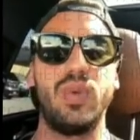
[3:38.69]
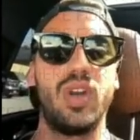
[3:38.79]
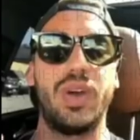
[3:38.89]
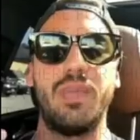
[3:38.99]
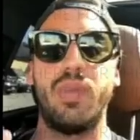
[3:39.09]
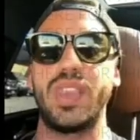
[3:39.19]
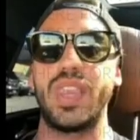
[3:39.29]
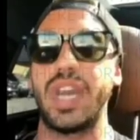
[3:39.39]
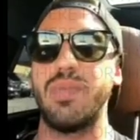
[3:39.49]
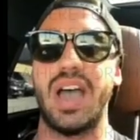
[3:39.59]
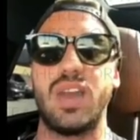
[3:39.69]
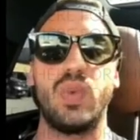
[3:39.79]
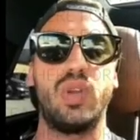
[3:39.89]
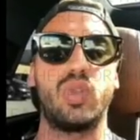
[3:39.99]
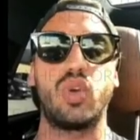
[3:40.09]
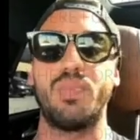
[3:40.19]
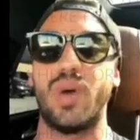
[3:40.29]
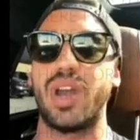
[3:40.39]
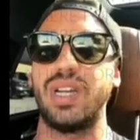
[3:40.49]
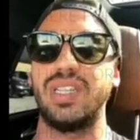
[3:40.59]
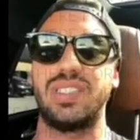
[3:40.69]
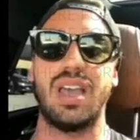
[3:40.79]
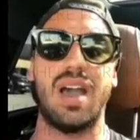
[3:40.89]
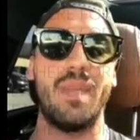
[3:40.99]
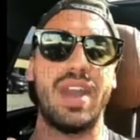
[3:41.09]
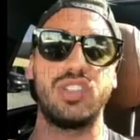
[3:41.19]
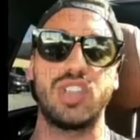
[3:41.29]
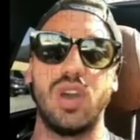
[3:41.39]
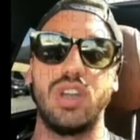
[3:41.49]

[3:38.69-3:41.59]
We don't want to bother anybody. We don't throw parties. Amanda's all...